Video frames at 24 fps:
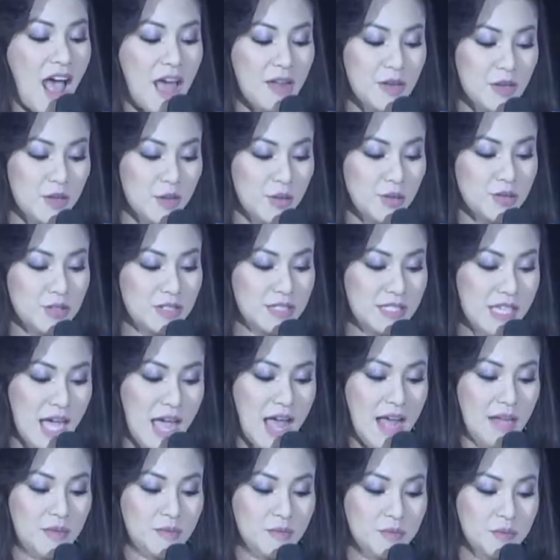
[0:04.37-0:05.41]
Andrew
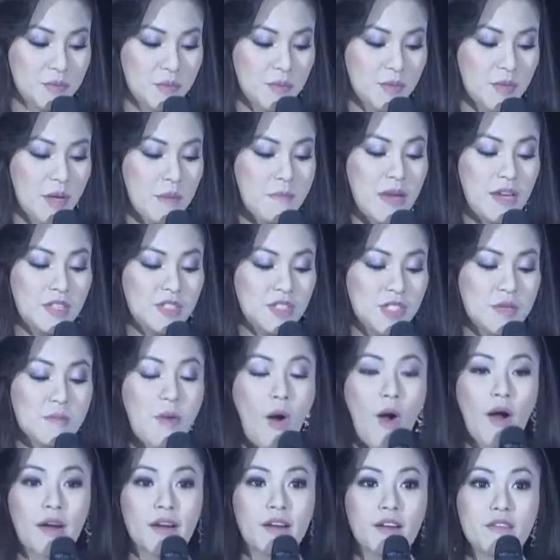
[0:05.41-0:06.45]
Tan, Managing
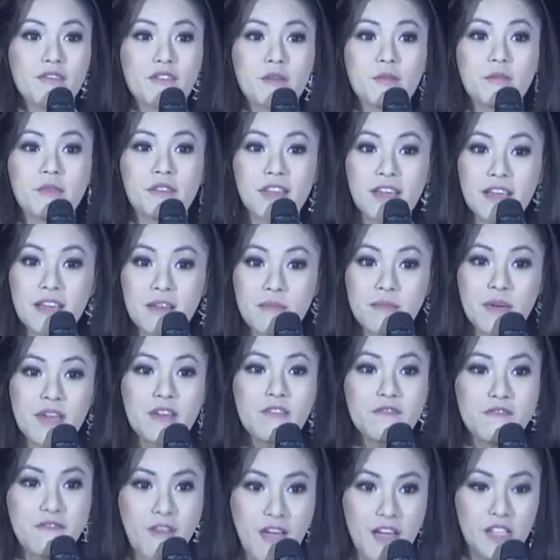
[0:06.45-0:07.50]
Partner from Think
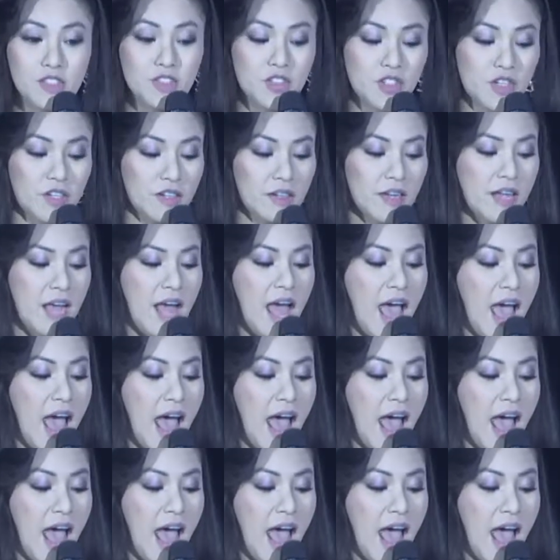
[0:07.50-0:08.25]
Big Venture.